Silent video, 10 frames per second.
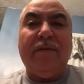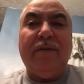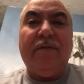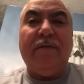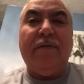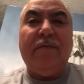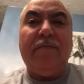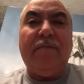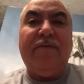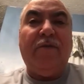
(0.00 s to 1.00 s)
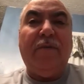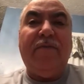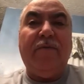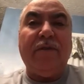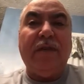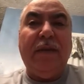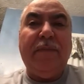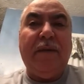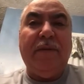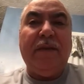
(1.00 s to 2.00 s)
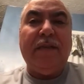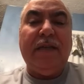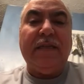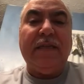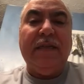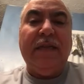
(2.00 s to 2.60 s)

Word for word: you know, you could refer me for a sleep apnea test.